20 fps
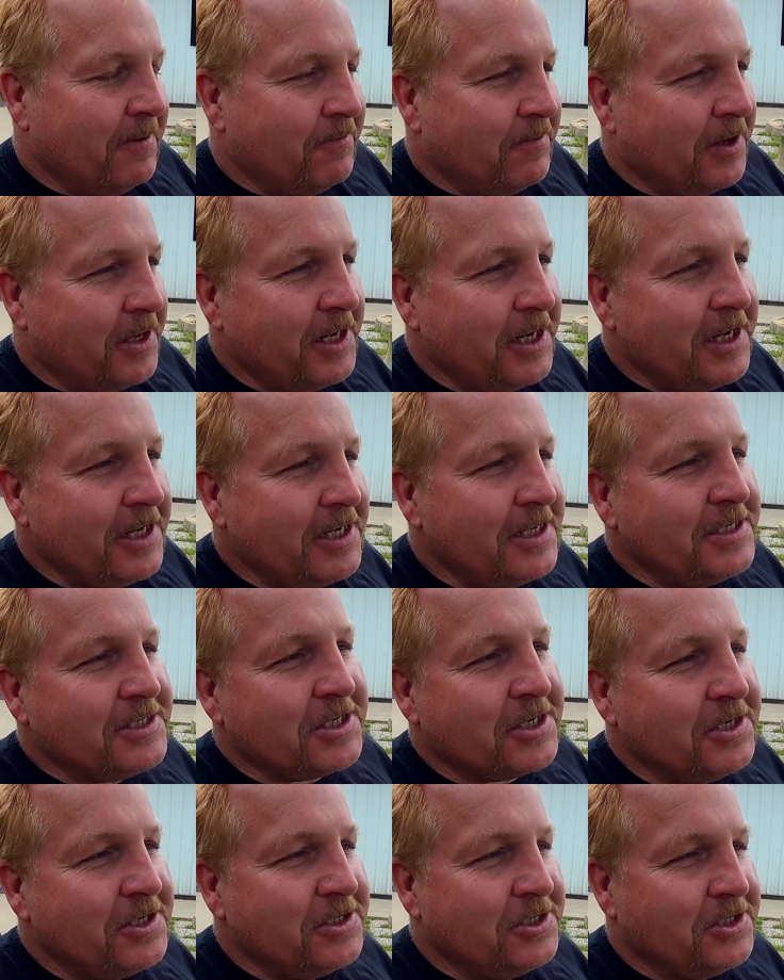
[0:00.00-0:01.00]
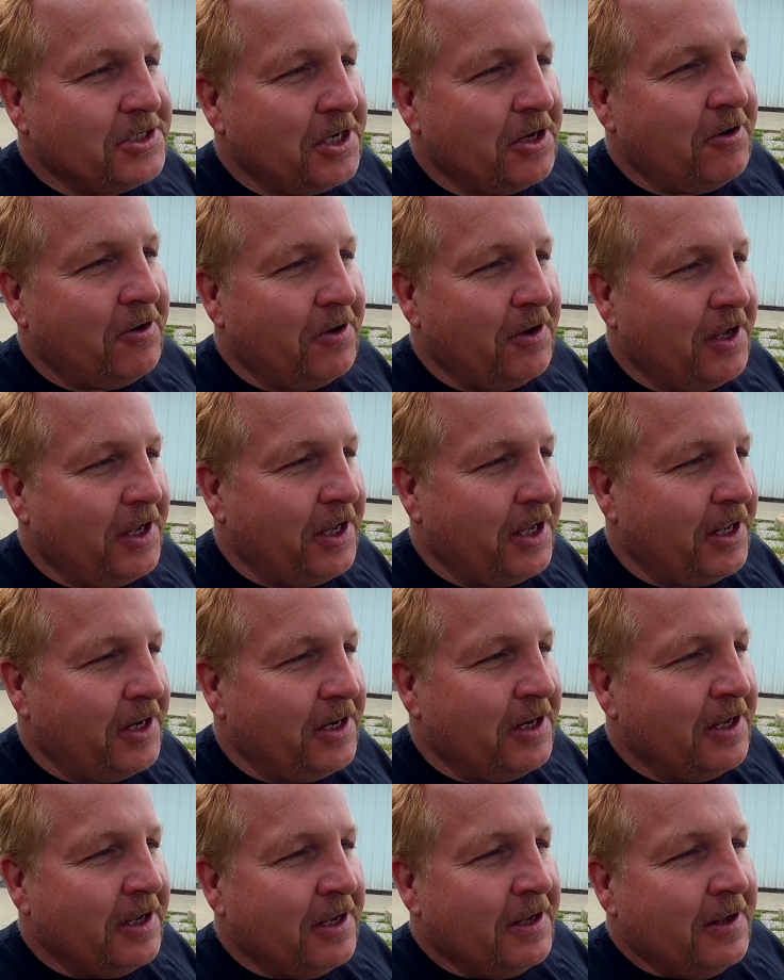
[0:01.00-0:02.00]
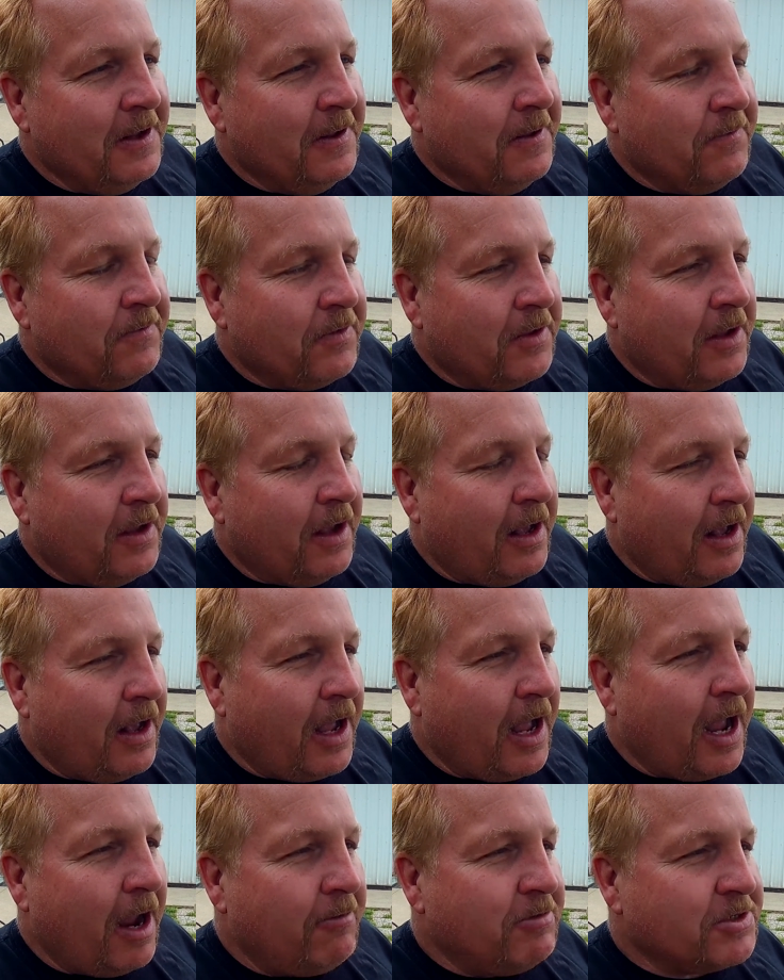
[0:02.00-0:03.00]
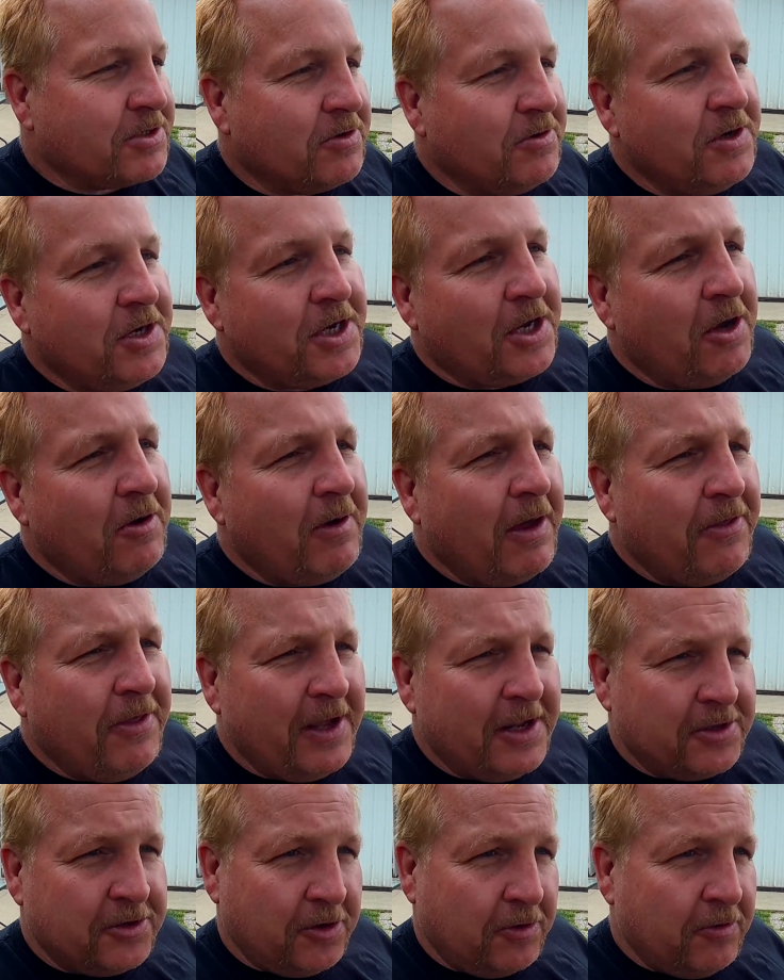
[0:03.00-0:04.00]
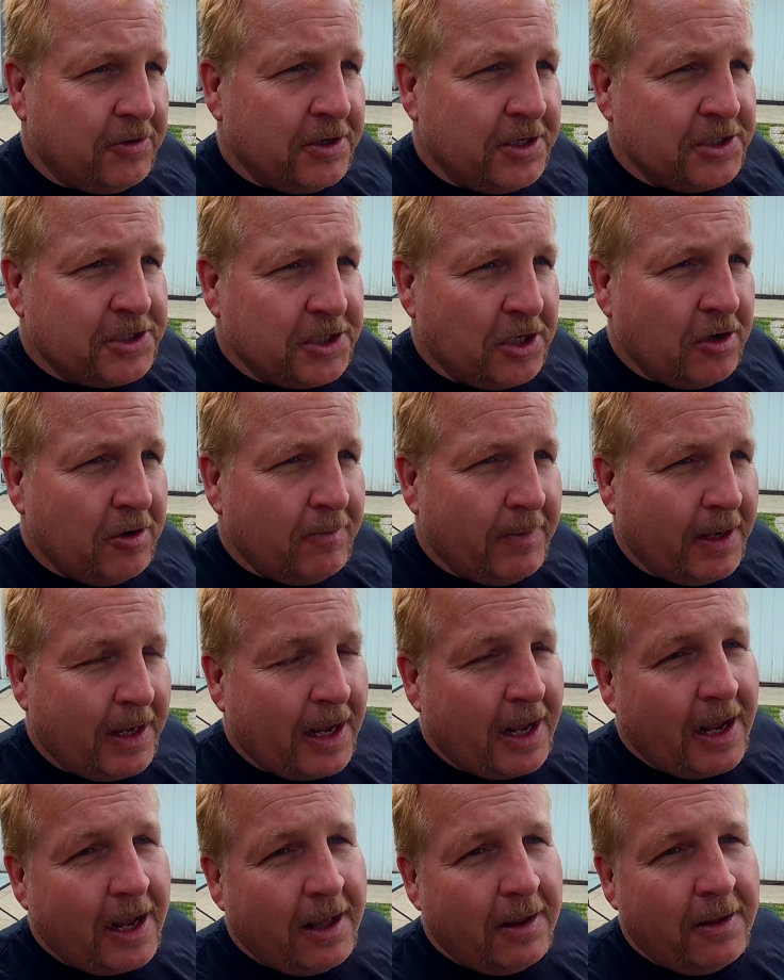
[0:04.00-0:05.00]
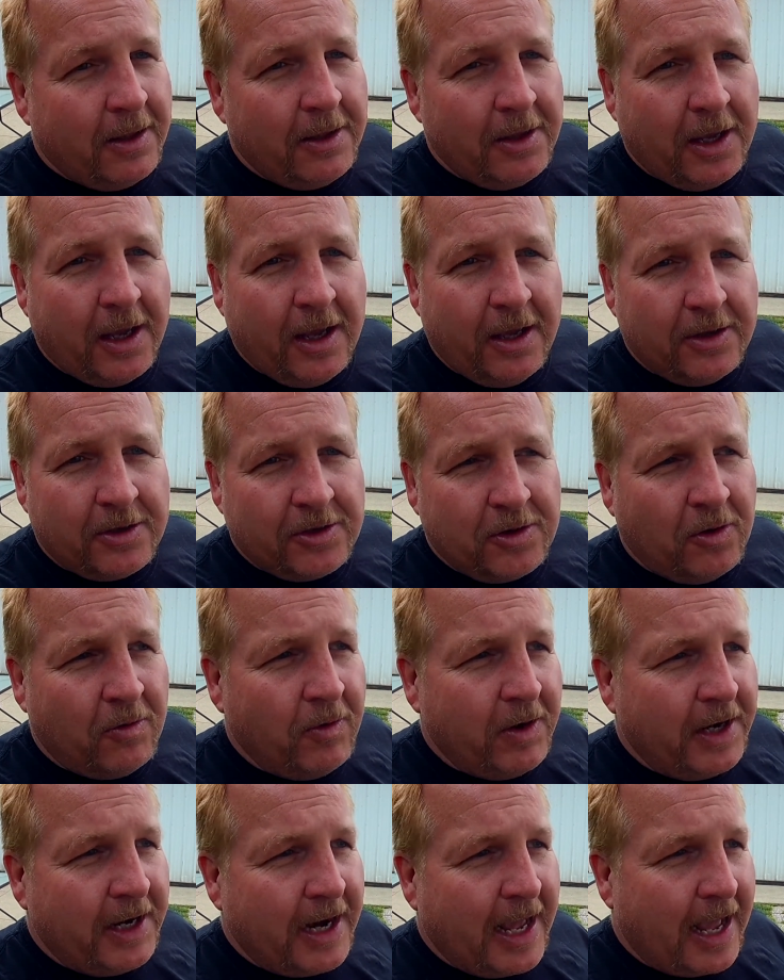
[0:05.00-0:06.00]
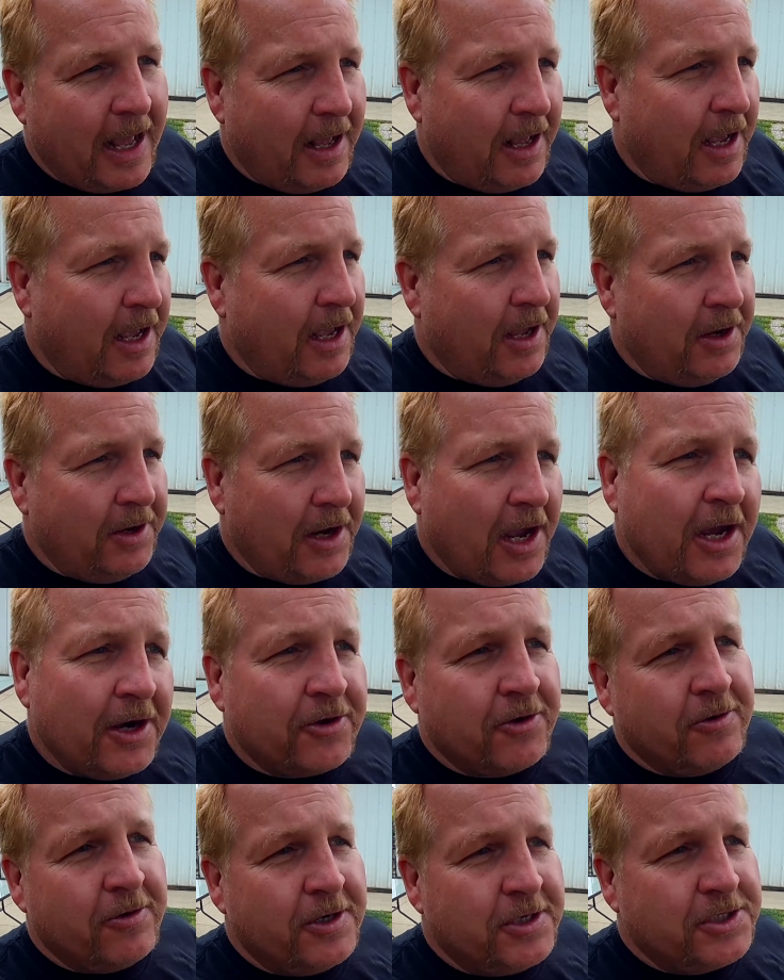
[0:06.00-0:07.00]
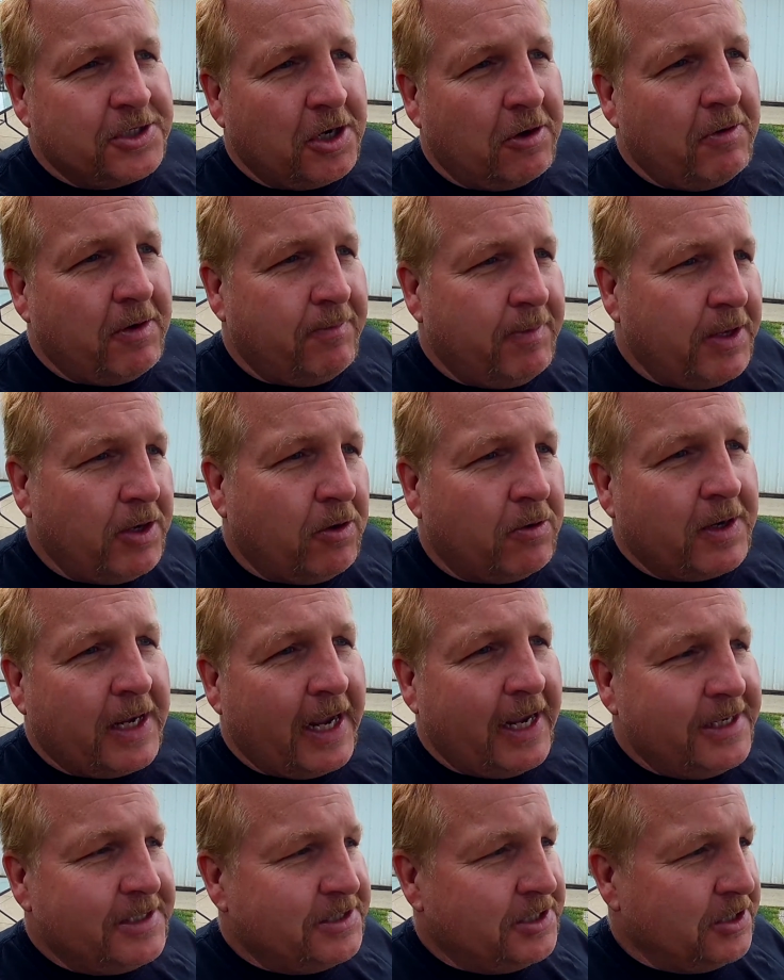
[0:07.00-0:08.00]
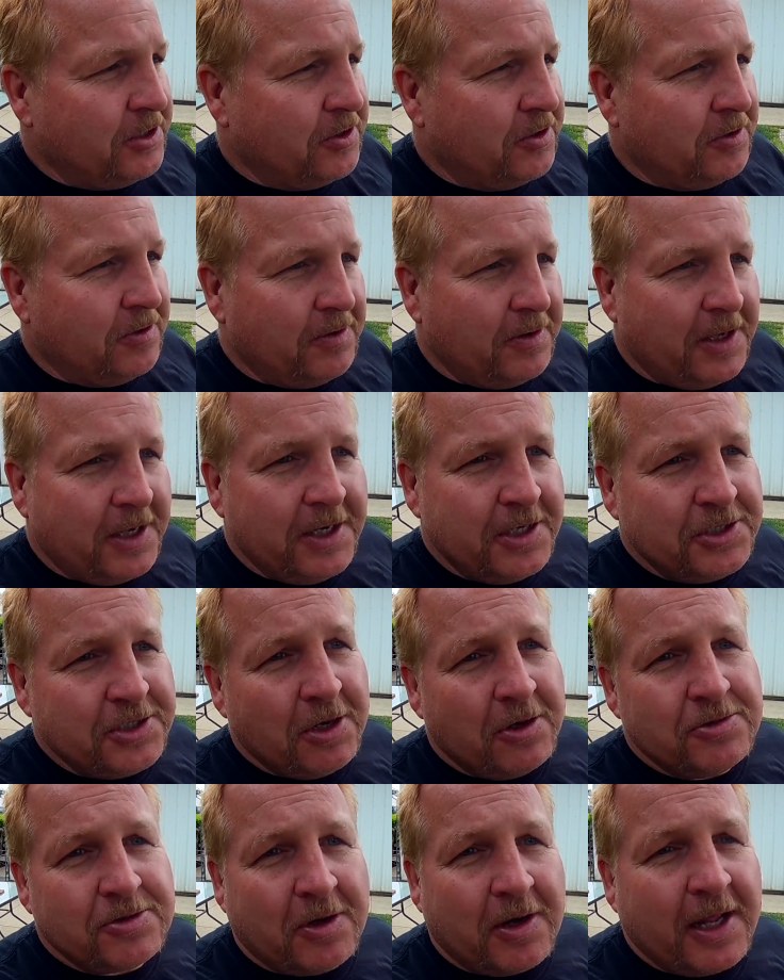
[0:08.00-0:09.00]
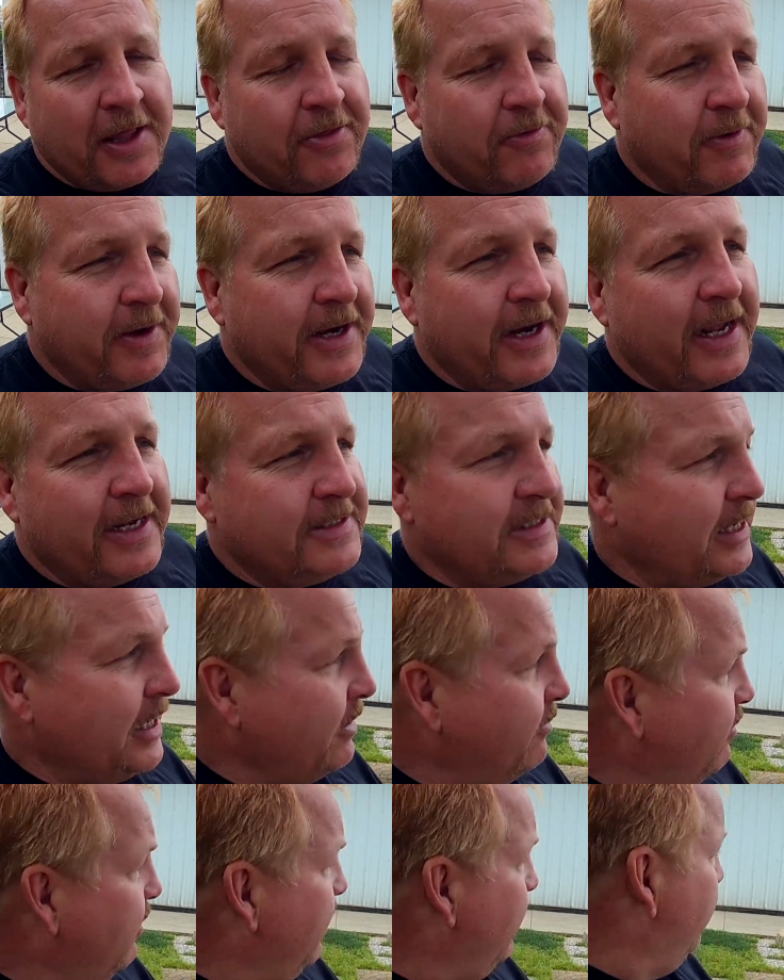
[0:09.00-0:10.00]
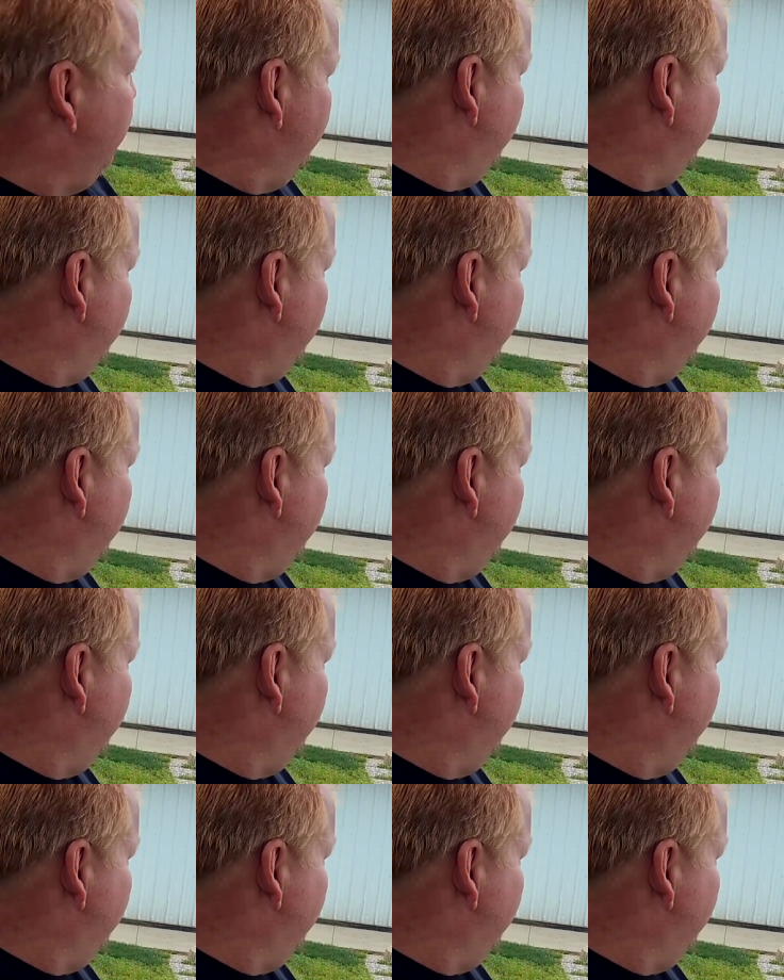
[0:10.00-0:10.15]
it, it is a good show. And I was going to go, I think, during the show, but uh, going uh, not during the show would be okay too. And the show's only three days anyway.